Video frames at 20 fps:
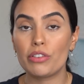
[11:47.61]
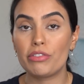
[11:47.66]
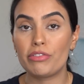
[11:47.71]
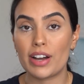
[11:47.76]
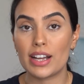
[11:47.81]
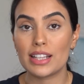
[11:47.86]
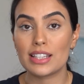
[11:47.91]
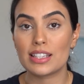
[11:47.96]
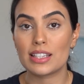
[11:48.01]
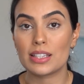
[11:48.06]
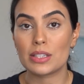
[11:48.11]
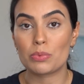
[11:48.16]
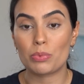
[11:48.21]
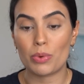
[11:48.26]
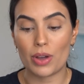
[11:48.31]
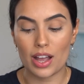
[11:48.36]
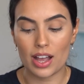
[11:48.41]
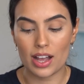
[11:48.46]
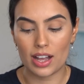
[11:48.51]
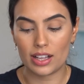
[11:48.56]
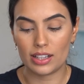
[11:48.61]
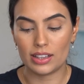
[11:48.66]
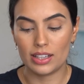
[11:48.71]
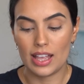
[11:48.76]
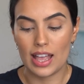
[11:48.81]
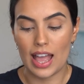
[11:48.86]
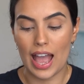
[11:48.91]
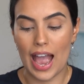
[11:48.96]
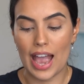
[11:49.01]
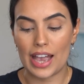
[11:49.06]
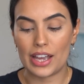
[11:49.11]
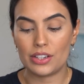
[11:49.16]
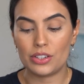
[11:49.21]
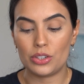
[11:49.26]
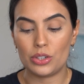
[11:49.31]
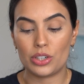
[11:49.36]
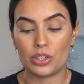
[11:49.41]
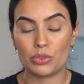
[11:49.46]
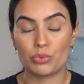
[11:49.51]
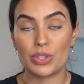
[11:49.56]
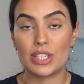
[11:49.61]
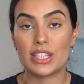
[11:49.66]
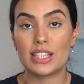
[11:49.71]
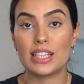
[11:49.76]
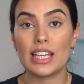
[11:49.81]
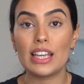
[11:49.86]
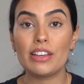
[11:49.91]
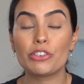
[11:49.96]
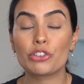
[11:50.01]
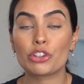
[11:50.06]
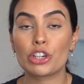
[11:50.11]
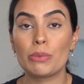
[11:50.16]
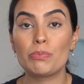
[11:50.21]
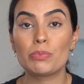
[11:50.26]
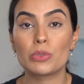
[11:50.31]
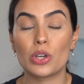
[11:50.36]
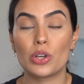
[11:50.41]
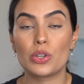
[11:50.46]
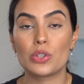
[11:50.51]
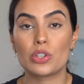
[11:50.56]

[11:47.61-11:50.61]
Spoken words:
funds as well, and you can receive crypto.